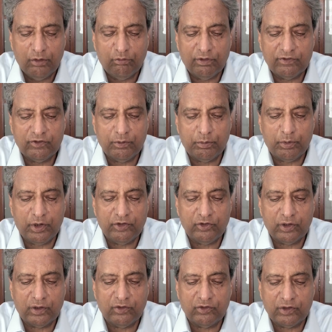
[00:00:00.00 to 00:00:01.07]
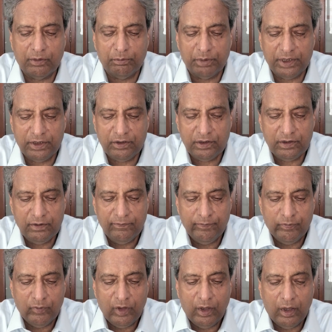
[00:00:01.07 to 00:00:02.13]
Once the project is completed.
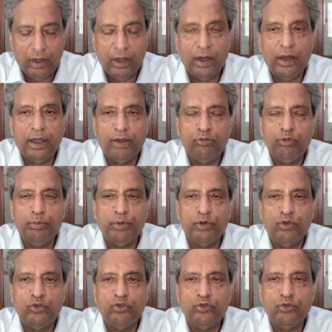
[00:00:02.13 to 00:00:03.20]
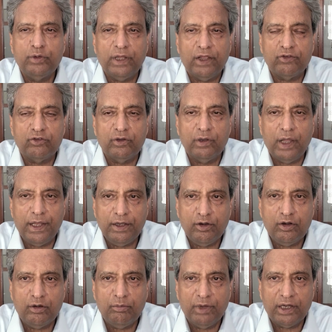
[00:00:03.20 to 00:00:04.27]
It will produce
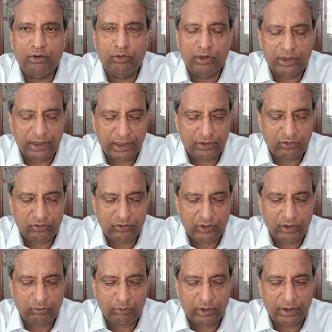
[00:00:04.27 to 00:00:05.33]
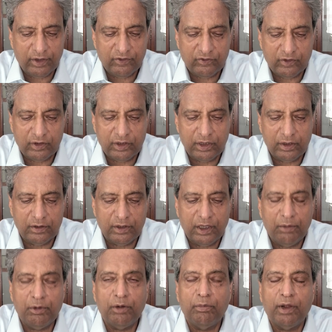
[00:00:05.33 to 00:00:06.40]
2,900 megawatt electricity, whereas the
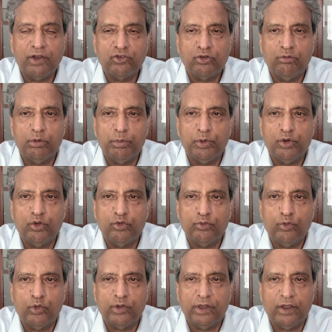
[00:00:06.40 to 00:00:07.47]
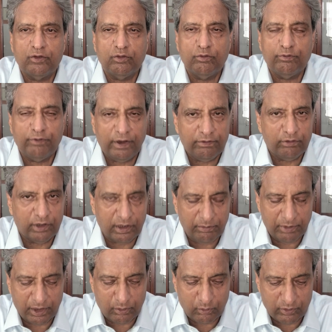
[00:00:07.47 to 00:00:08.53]
dam in Bhasha will produce 4,500
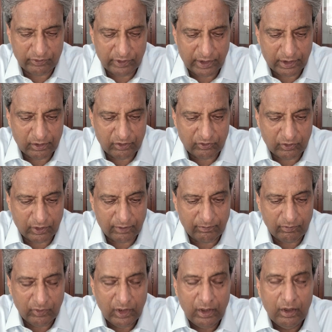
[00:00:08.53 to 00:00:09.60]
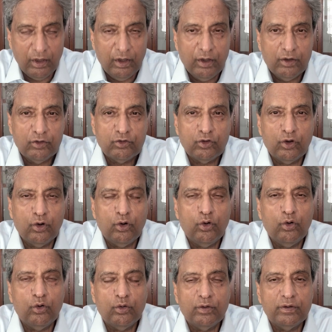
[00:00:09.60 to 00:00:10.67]
megawatts electricity.
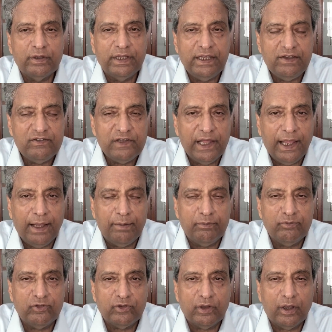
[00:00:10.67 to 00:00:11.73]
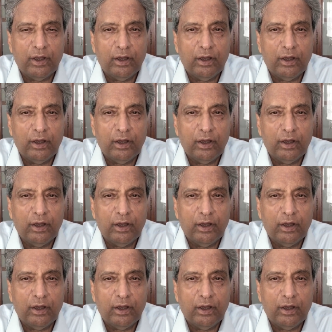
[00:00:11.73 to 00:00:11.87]
So these dams